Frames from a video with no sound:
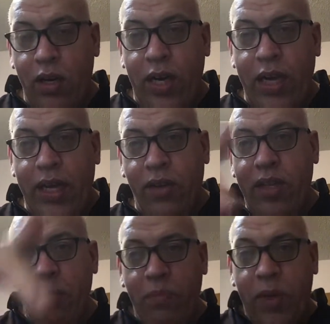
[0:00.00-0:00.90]
not
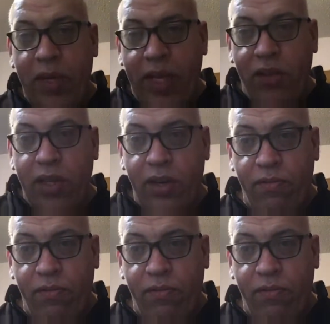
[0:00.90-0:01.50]
killed them, but killed their